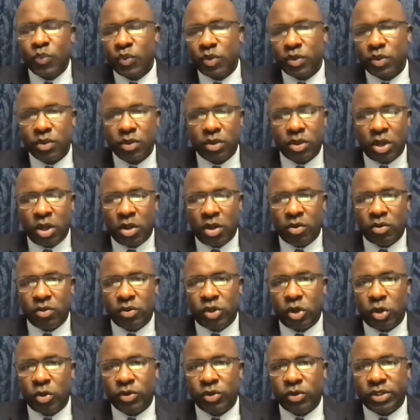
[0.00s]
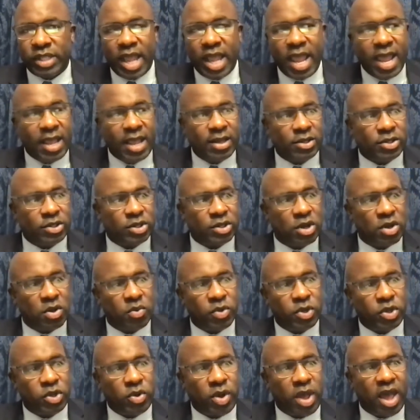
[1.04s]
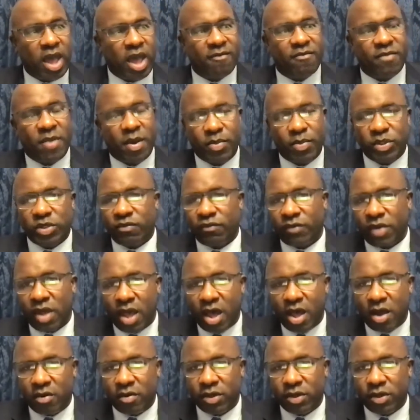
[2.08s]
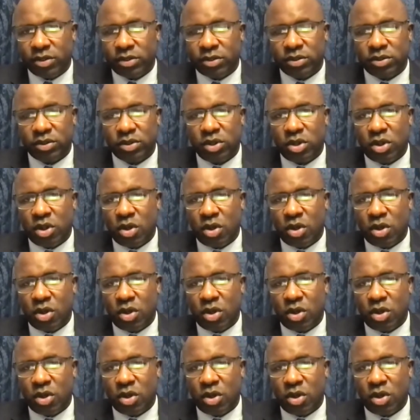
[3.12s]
those days. So when you have members of Congress,